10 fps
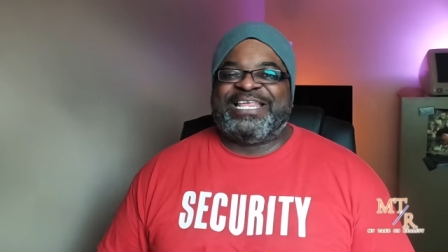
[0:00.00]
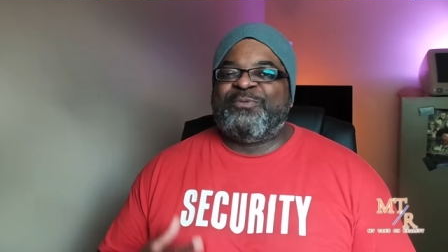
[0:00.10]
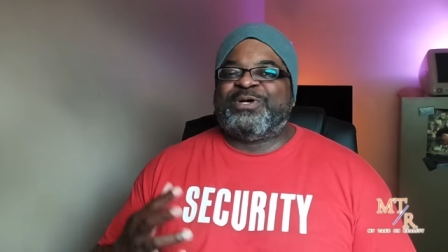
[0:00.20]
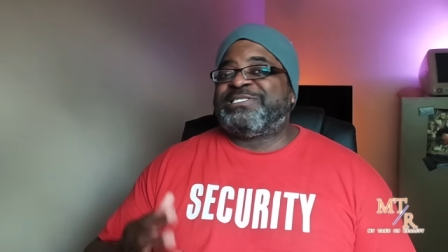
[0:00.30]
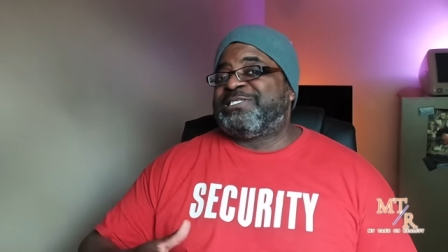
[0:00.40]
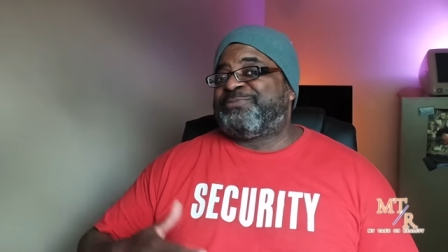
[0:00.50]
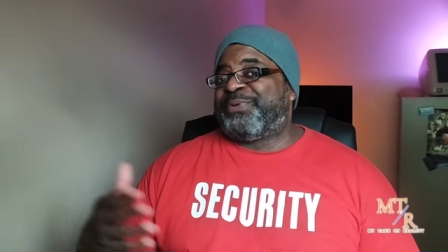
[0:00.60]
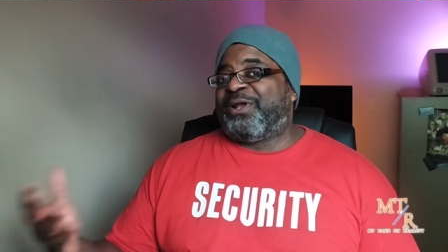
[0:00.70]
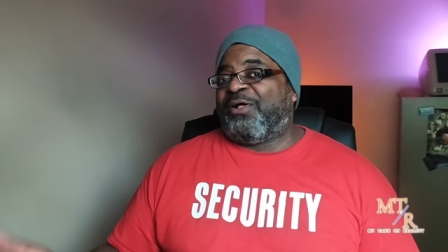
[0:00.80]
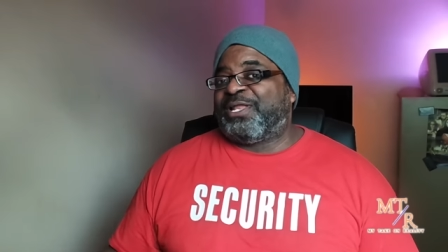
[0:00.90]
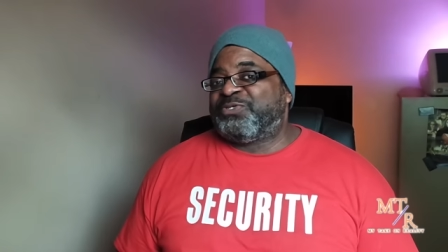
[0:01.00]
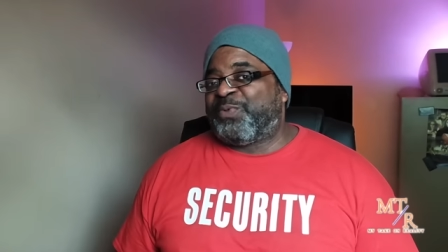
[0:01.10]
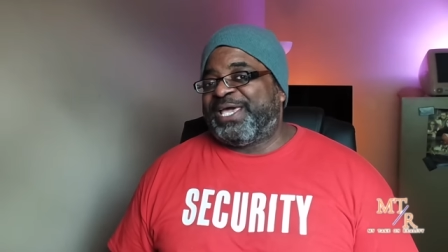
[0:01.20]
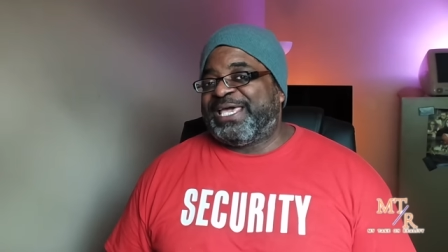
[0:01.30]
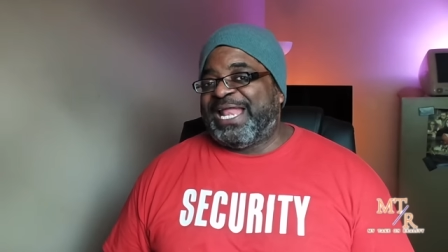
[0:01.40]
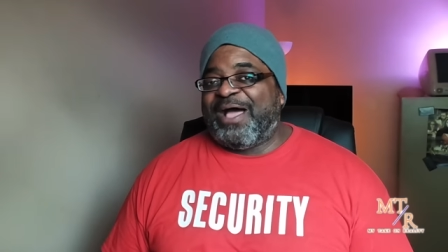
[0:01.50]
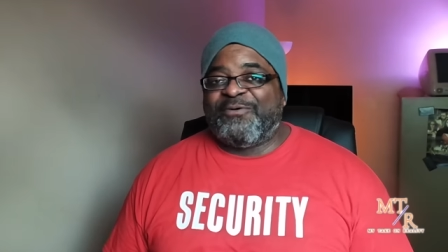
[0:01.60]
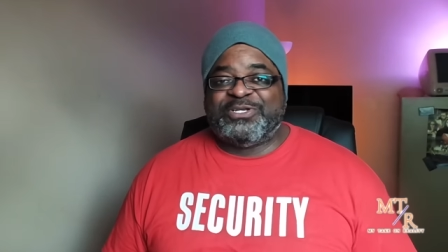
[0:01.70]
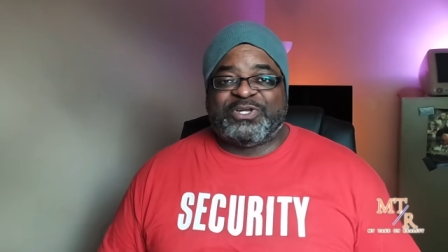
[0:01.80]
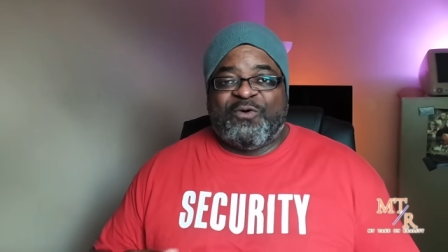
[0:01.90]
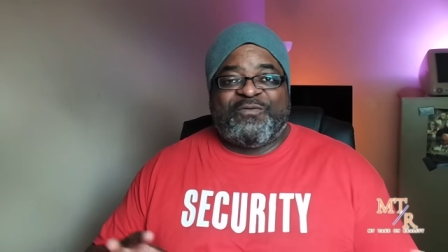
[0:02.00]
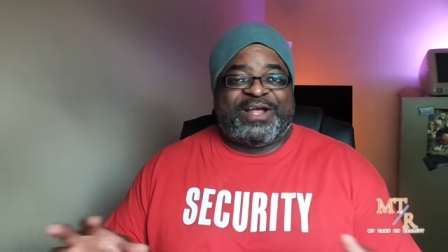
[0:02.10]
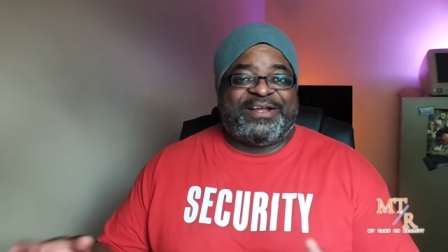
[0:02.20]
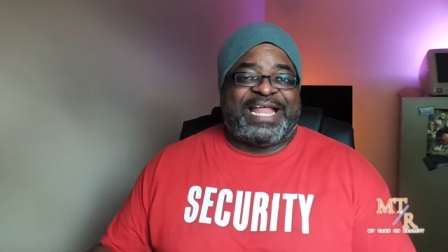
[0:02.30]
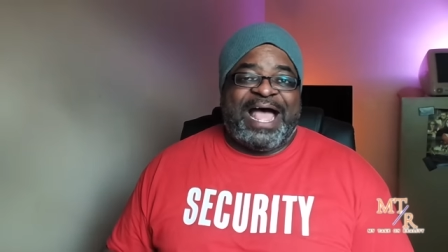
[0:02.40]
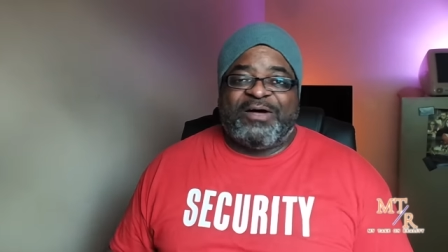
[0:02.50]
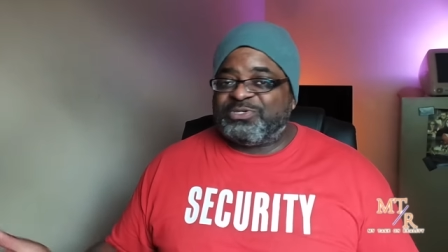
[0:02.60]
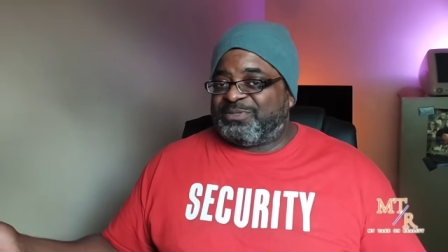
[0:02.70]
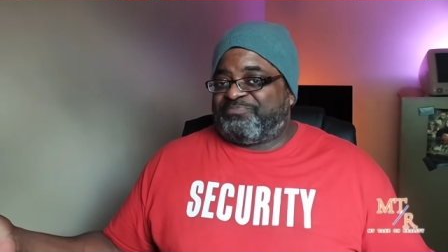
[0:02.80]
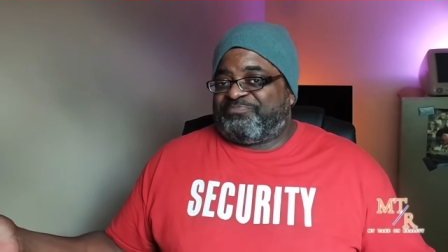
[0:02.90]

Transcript: he wants to spend all his waking hours over there at the house.